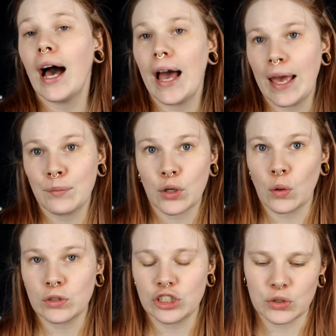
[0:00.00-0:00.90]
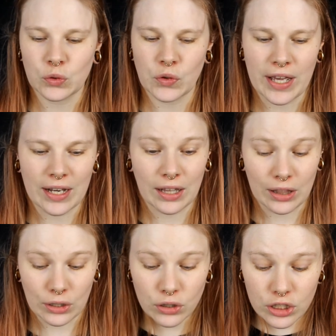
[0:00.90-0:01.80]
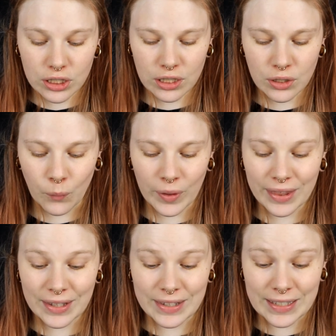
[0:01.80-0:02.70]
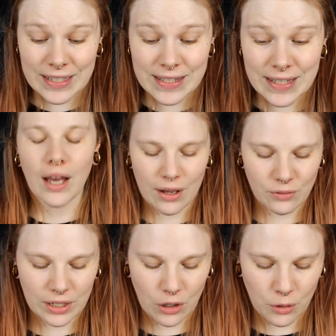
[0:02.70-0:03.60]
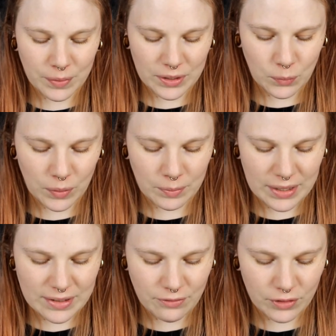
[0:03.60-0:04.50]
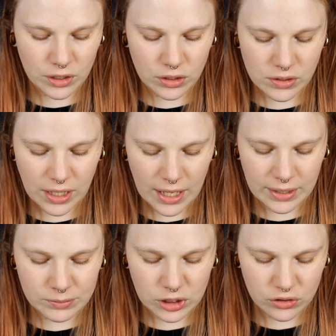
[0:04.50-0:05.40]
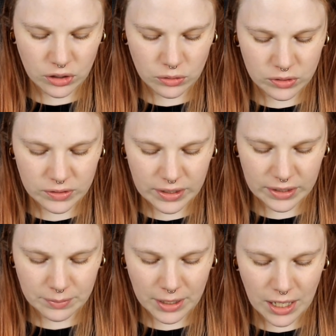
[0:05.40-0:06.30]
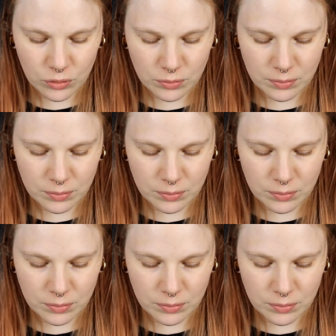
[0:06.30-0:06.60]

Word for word: I am going to create a look with these. I really hope it will be something good. So I'm just going to take out